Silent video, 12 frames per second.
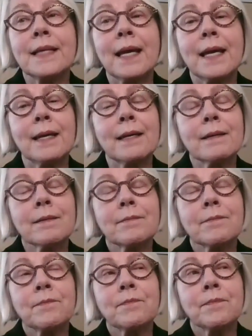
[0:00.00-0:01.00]
a
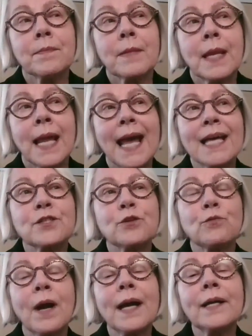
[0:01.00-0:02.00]
as a
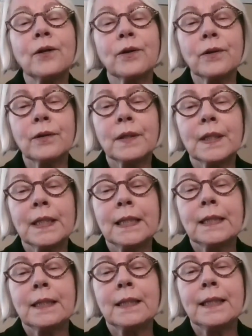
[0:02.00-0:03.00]
writer,
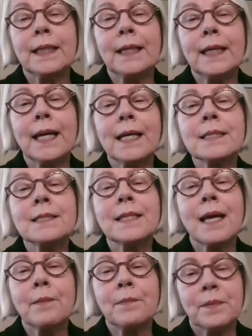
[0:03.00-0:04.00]
he ends
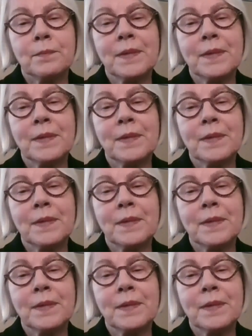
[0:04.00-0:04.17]
up